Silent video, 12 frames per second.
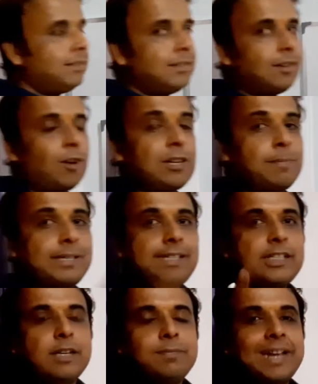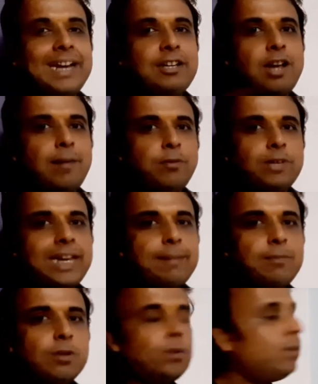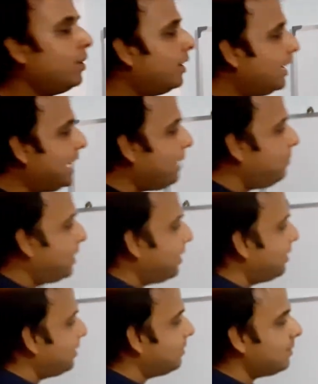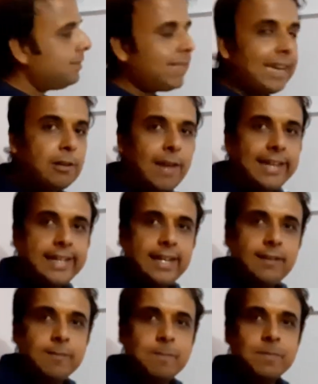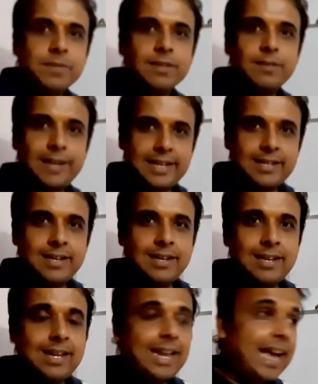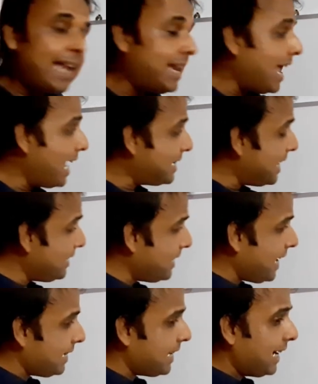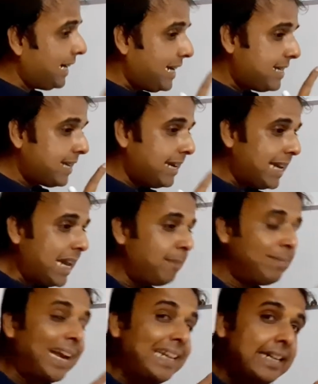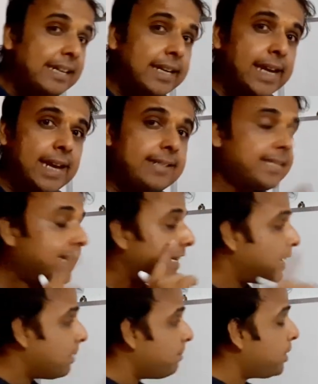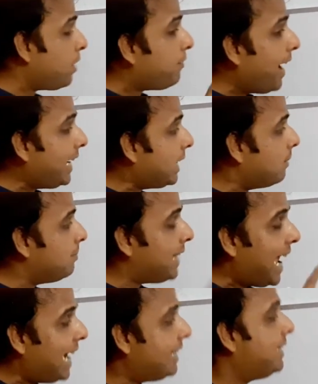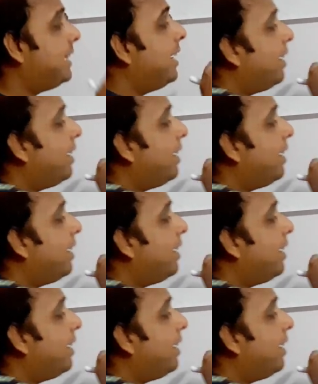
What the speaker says: On the basis of that, you have to name the cycloalkane, right? And as I said, that it is the name that indicates that the number of atoms that the